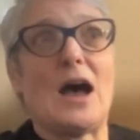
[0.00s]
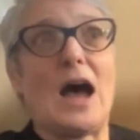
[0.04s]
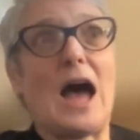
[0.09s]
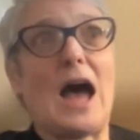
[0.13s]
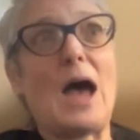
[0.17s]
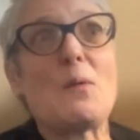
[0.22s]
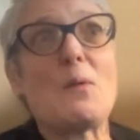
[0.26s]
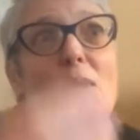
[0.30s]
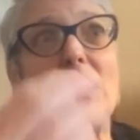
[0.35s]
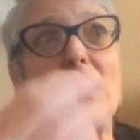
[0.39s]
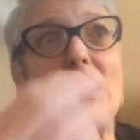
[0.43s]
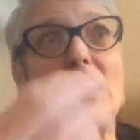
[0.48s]

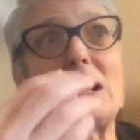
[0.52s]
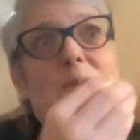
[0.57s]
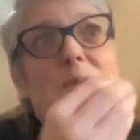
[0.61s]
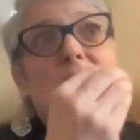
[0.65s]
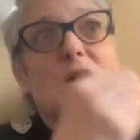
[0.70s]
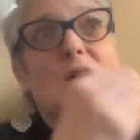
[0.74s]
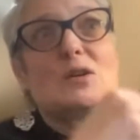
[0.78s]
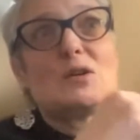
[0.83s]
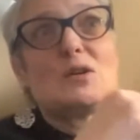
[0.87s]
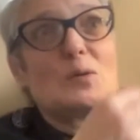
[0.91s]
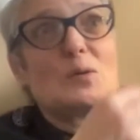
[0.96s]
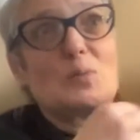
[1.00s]
I want to be
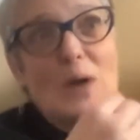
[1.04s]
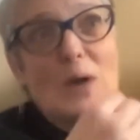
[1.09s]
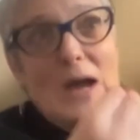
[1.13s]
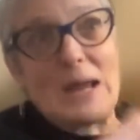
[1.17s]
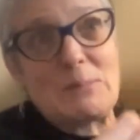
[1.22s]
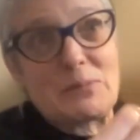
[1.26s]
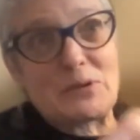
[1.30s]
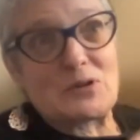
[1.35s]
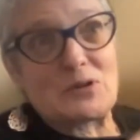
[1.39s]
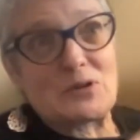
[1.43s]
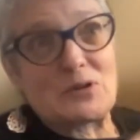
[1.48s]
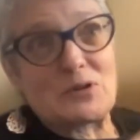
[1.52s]
a good
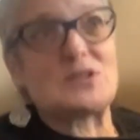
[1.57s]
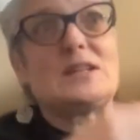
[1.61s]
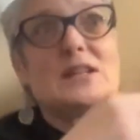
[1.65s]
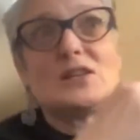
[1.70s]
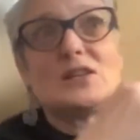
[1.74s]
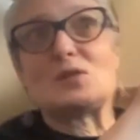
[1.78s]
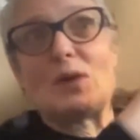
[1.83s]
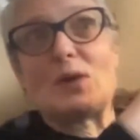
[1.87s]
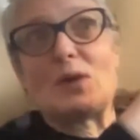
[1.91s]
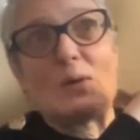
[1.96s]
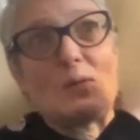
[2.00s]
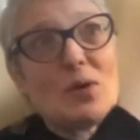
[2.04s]
white person,
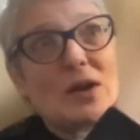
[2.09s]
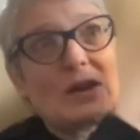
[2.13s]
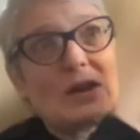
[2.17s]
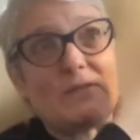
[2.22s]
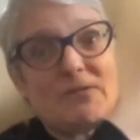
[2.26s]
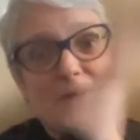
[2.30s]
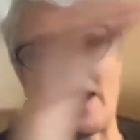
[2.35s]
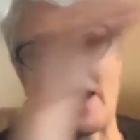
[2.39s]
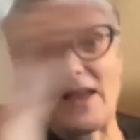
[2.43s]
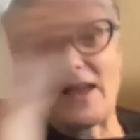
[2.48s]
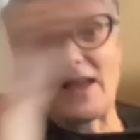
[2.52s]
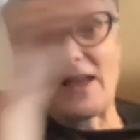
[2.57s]
and so I want to
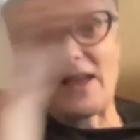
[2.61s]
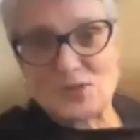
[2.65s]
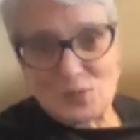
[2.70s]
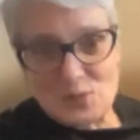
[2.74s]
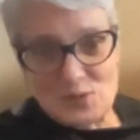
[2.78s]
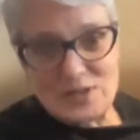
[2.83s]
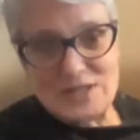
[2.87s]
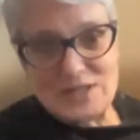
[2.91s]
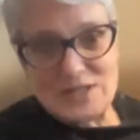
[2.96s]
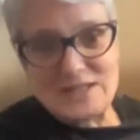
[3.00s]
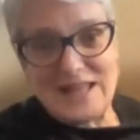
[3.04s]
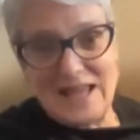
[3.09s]
find the
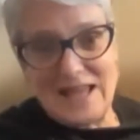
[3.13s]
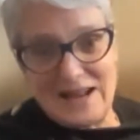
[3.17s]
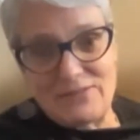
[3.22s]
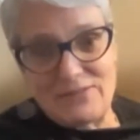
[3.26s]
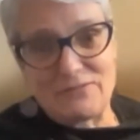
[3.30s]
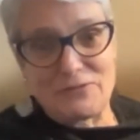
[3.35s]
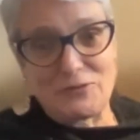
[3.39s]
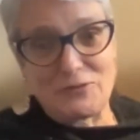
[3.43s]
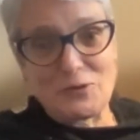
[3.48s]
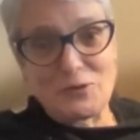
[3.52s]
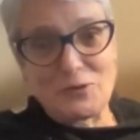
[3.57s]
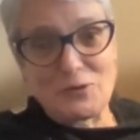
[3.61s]
stories that
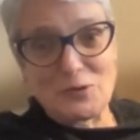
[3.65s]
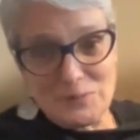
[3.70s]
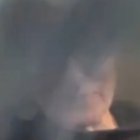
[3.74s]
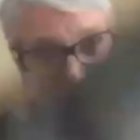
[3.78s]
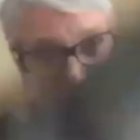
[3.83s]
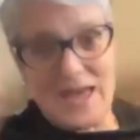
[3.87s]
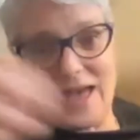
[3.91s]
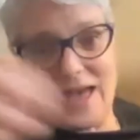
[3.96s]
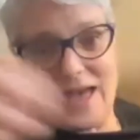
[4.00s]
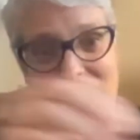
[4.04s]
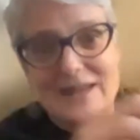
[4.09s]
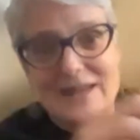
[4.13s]
affirm
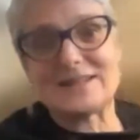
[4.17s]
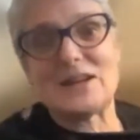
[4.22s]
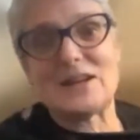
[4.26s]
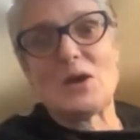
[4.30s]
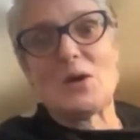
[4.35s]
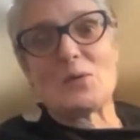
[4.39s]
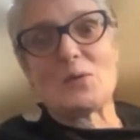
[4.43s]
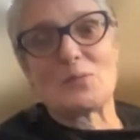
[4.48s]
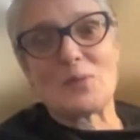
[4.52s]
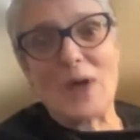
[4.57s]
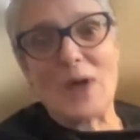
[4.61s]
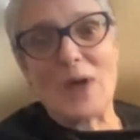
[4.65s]
that,
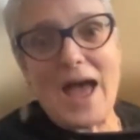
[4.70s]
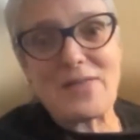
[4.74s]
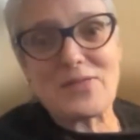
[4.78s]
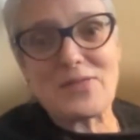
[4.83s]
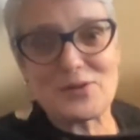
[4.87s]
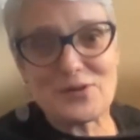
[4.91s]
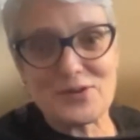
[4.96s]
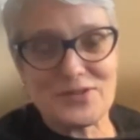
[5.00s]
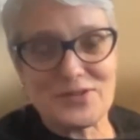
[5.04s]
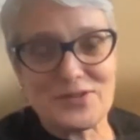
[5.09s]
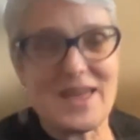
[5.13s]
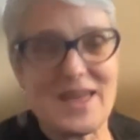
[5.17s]

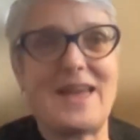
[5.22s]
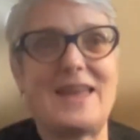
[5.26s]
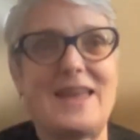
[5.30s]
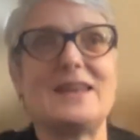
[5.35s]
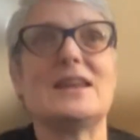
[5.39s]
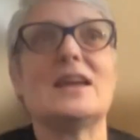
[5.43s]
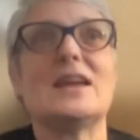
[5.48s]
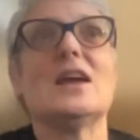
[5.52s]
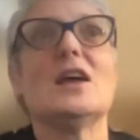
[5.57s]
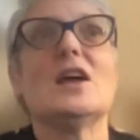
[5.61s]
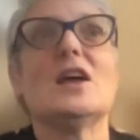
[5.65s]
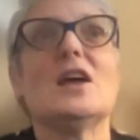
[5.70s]
rather
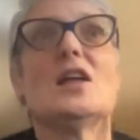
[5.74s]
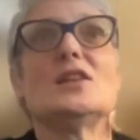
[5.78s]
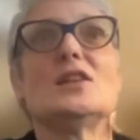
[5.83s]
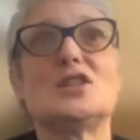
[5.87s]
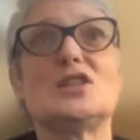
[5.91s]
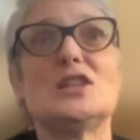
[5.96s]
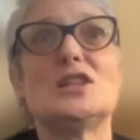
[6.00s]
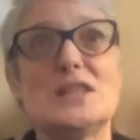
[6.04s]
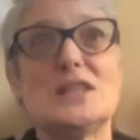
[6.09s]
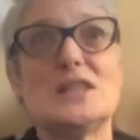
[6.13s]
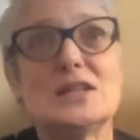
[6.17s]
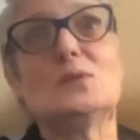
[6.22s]
than
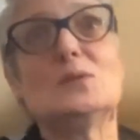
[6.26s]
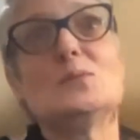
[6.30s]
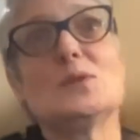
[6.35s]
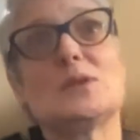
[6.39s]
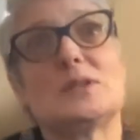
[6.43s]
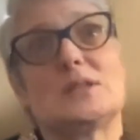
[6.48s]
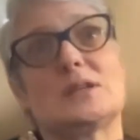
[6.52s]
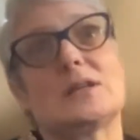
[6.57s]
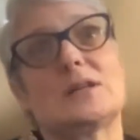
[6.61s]
deal with